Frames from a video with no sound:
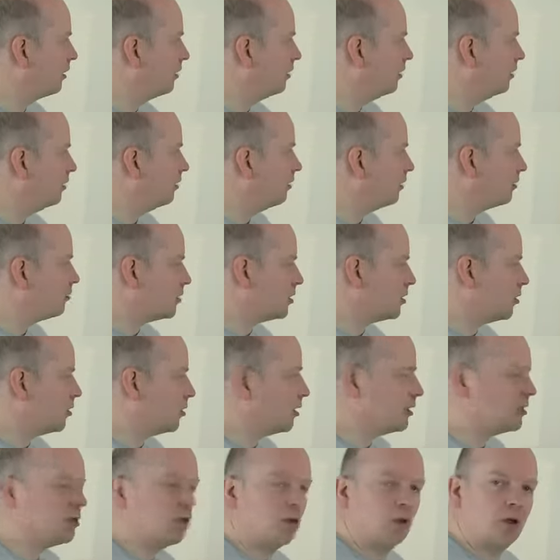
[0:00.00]
You know,
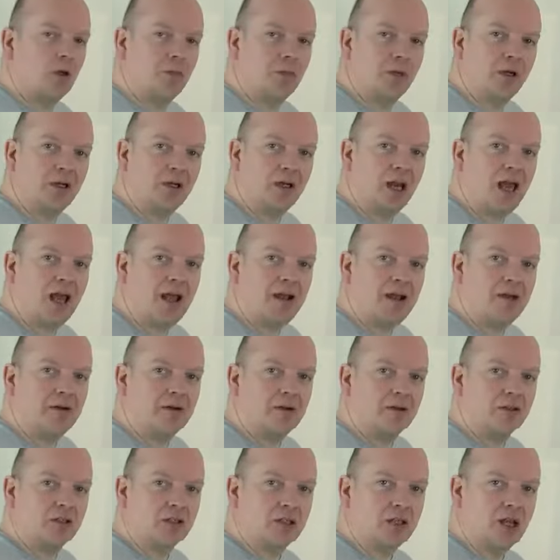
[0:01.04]
it's all about
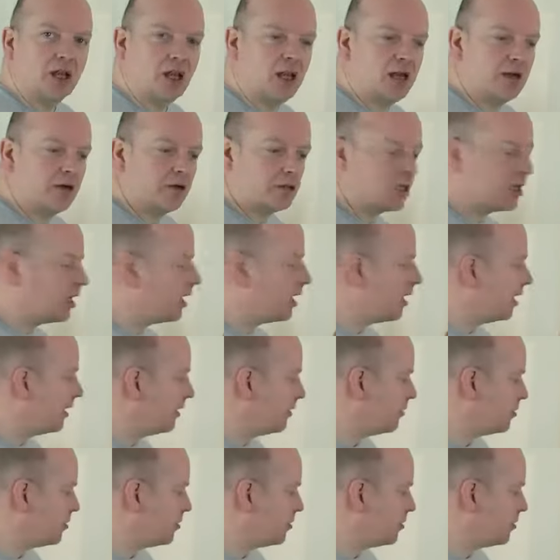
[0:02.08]
layers and layers and layers,